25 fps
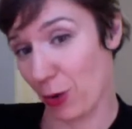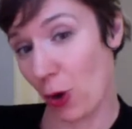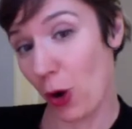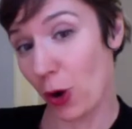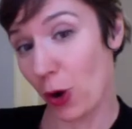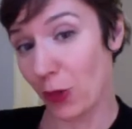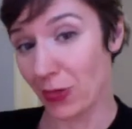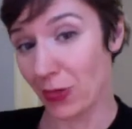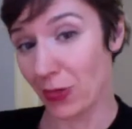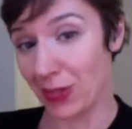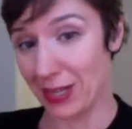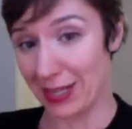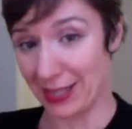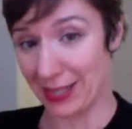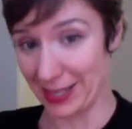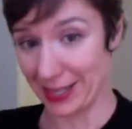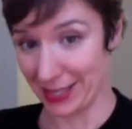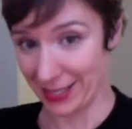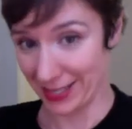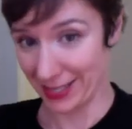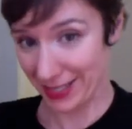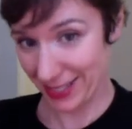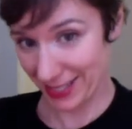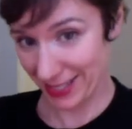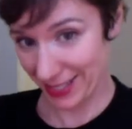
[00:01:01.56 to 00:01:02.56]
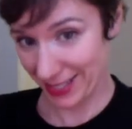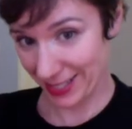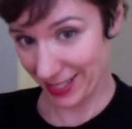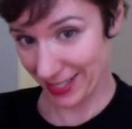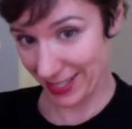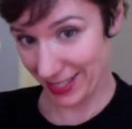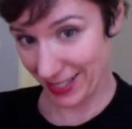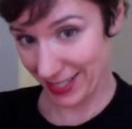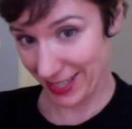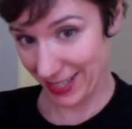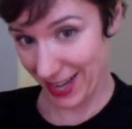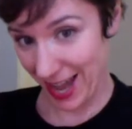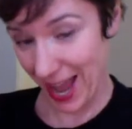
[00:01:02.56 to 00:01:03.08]
on the list
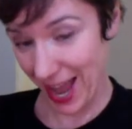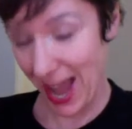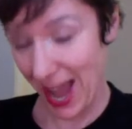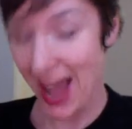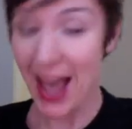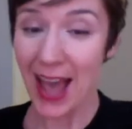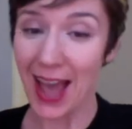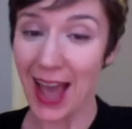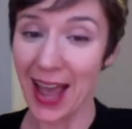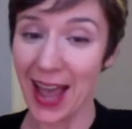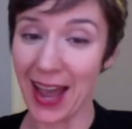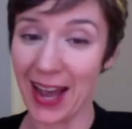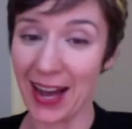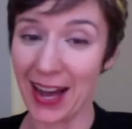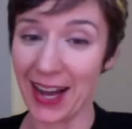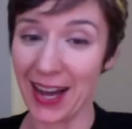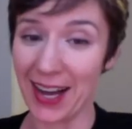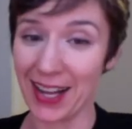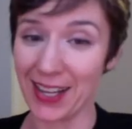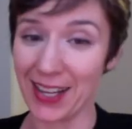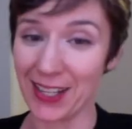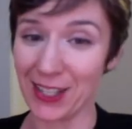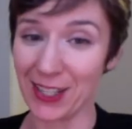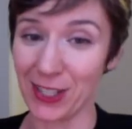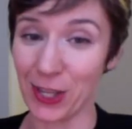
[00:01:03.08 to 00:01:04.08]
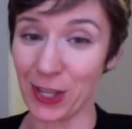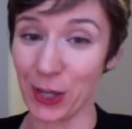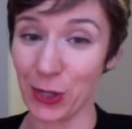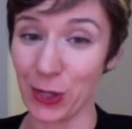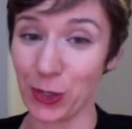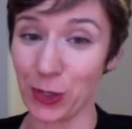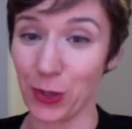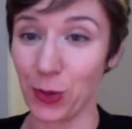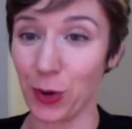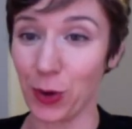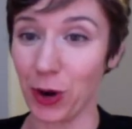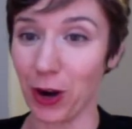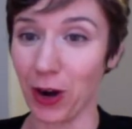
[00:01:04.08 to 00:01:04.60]
and
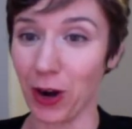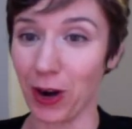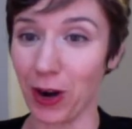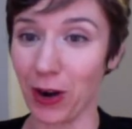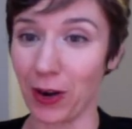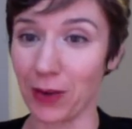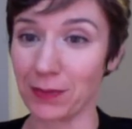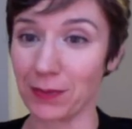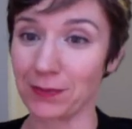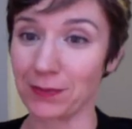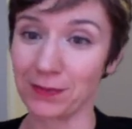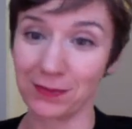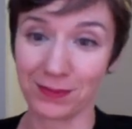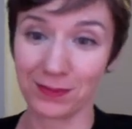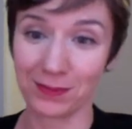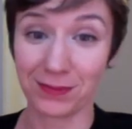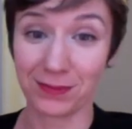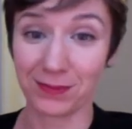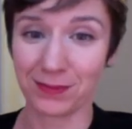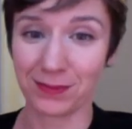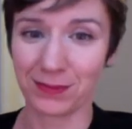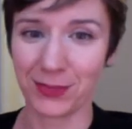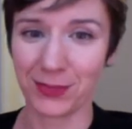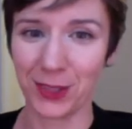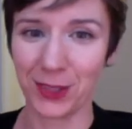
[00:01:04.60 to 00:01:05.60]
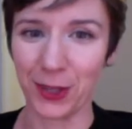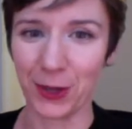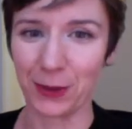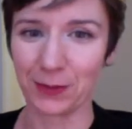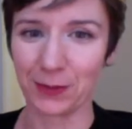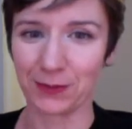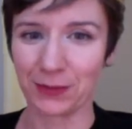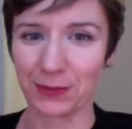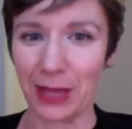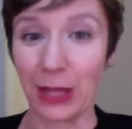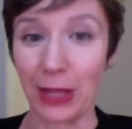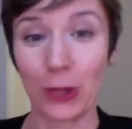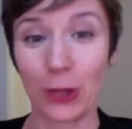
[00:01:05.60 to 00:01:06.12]
you are, you know,
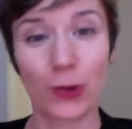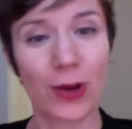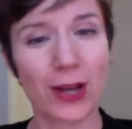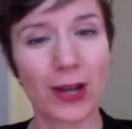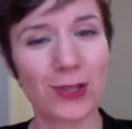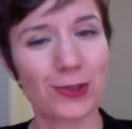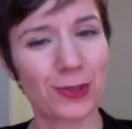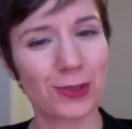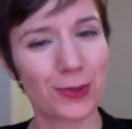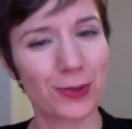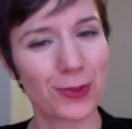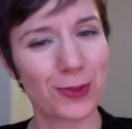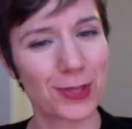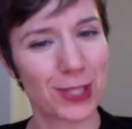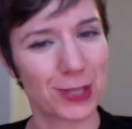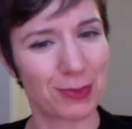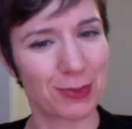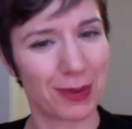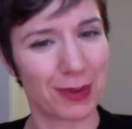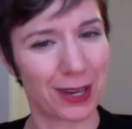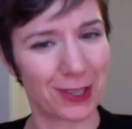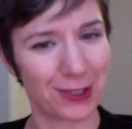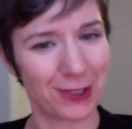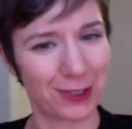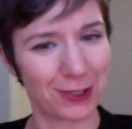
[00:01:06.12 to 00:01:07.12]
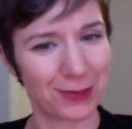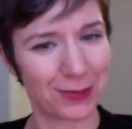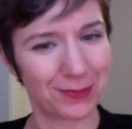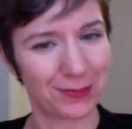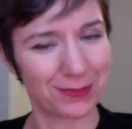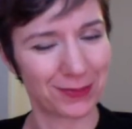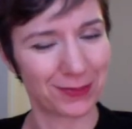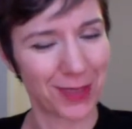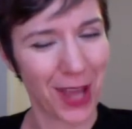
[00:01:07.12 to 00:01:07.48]
you guys are a little bit special.